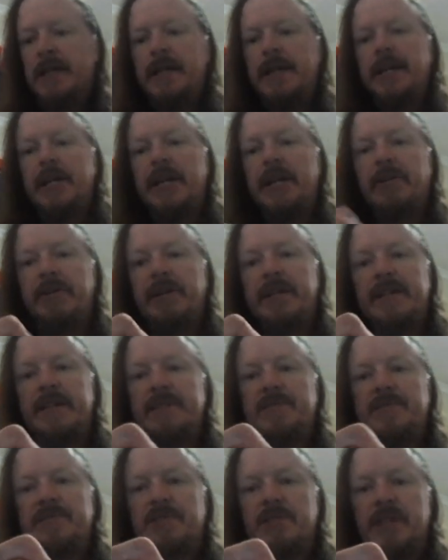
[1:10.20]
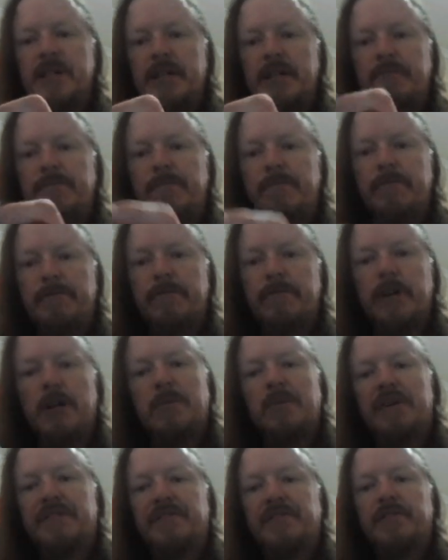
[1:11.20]
And here he is in
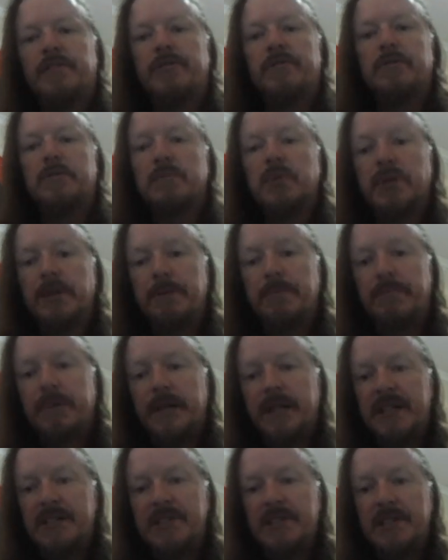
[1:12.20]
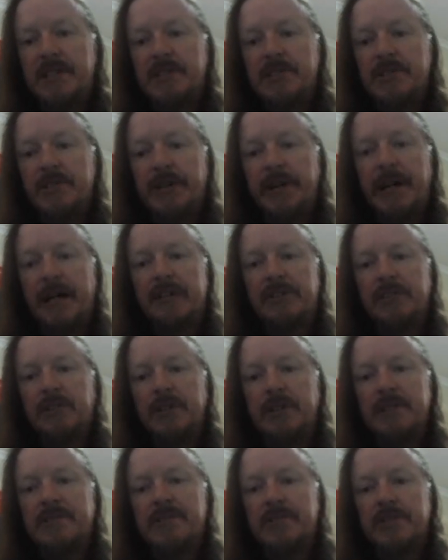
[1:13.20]
robot form, looking pretty sinister
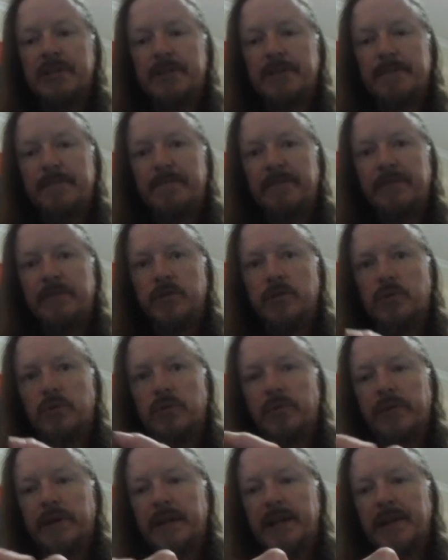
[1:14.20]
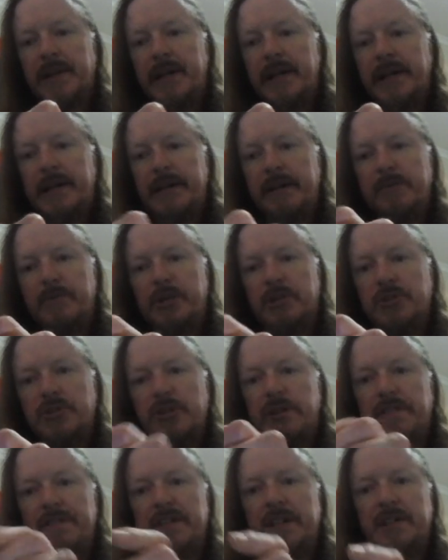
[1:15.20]
actually, so full credit there. I'm not
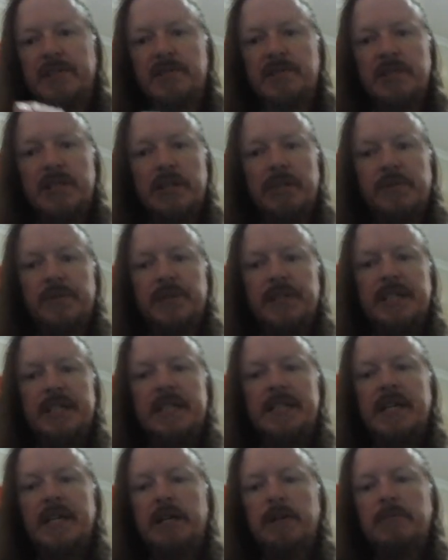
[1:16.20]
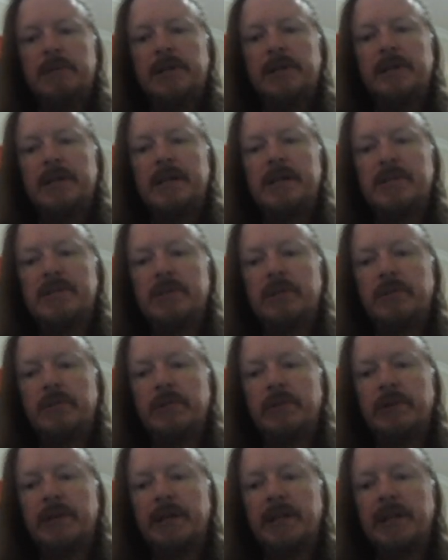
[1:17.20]
sure if you can see all the detail, but he's a good
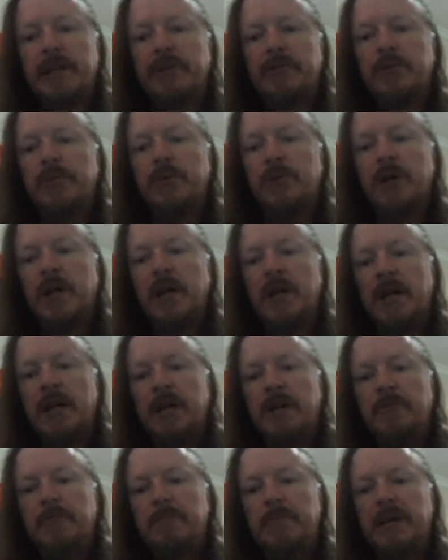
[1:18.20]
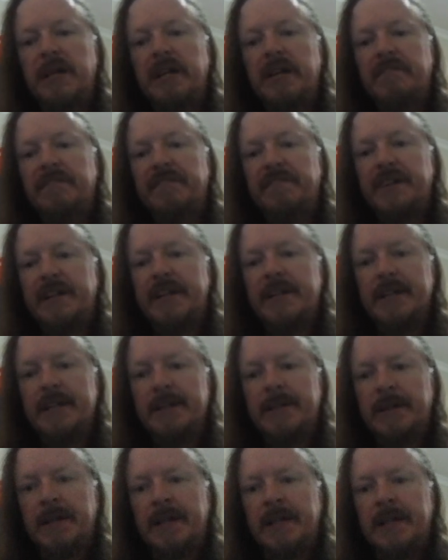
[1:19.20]
looking little mini-figure.
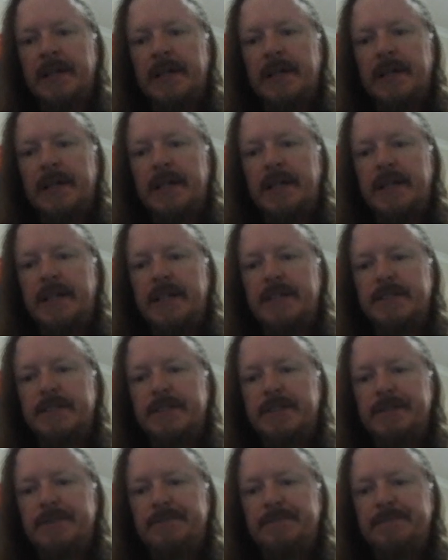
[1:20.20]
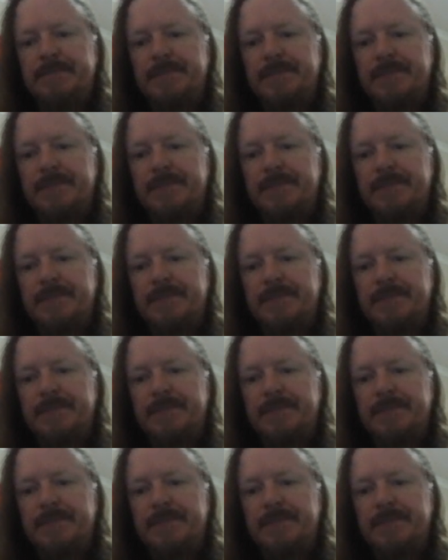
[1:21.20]
And